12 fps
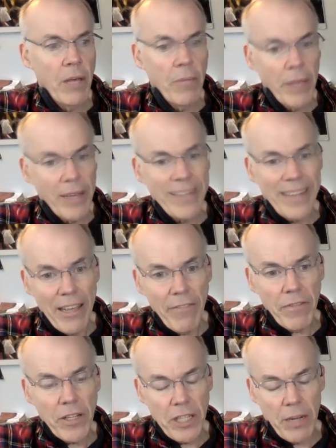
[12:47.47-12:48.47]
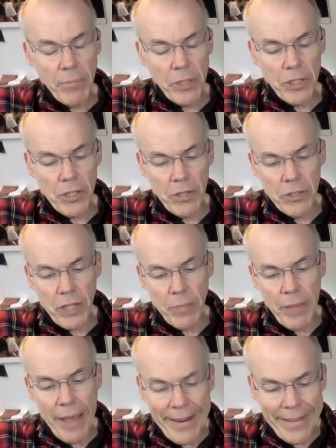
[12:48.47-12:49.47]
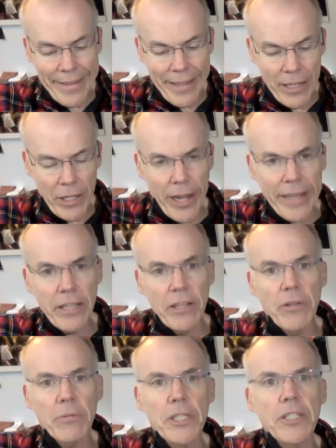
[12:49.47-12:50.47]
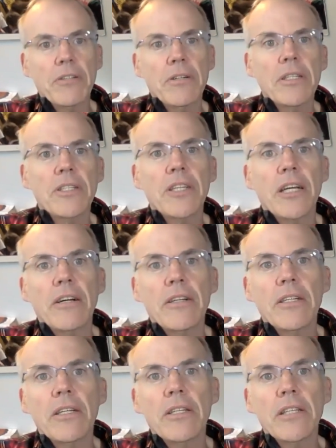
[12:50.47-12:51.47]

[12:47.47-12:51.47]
Because if the temperature goes up anything like 3 degrees, Aaron,